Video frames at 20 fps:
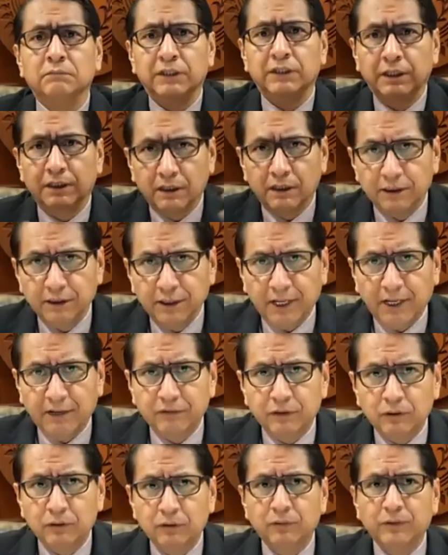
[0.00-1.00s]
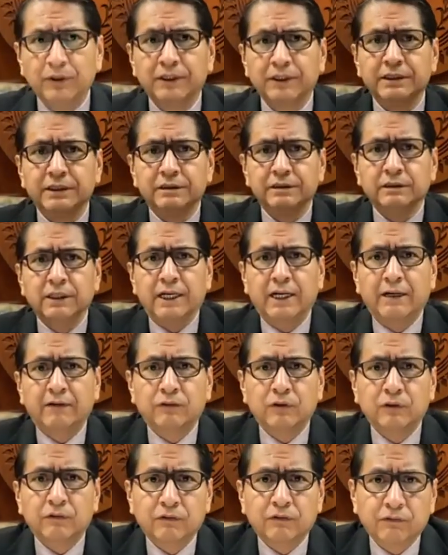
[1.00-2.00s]
Here on Navajo, we still
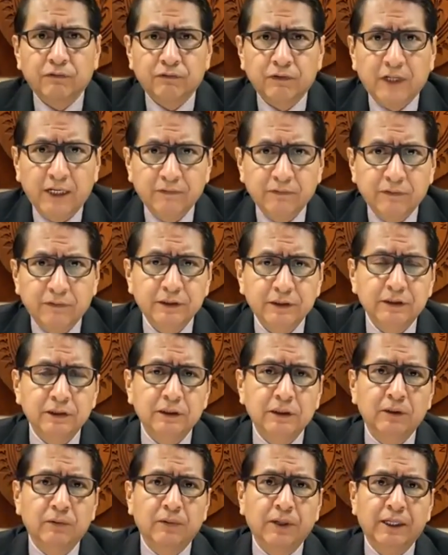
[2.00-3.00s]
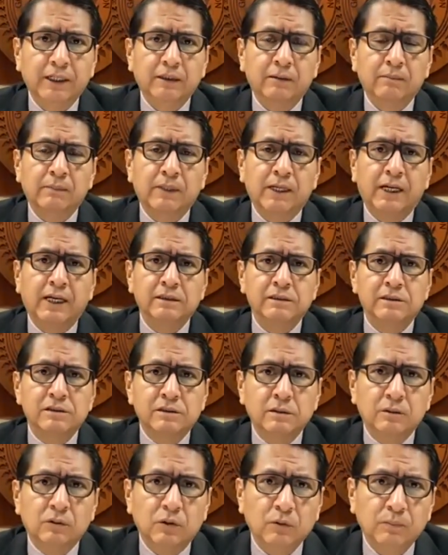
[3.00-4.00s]
have over 500 uranium mines
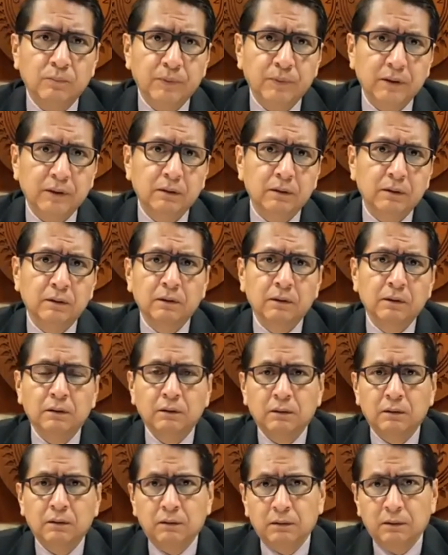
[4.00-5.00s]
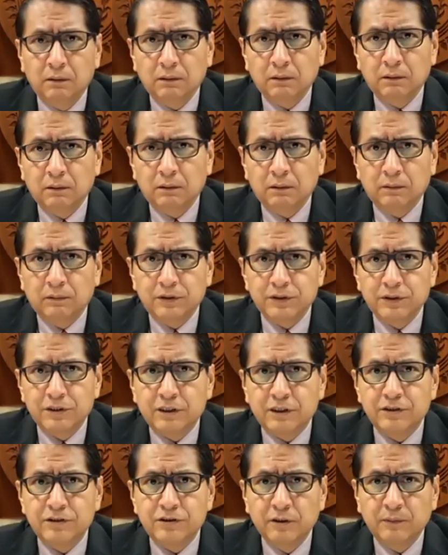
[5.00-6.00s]
still open, which
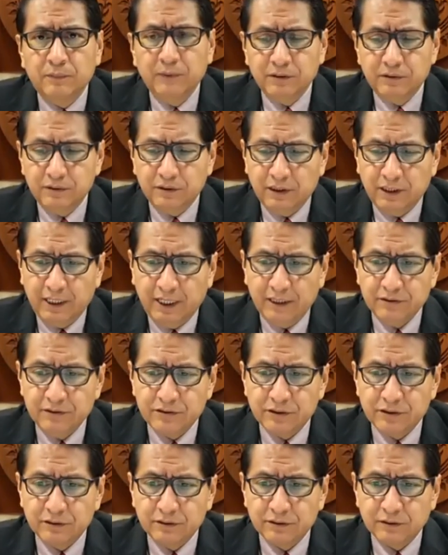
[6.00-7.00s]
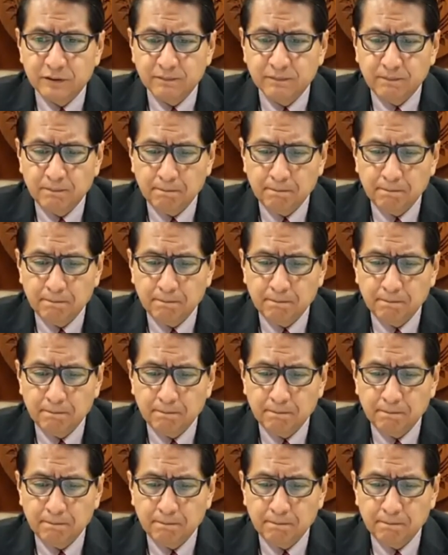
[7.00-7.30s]
contribute to cancers.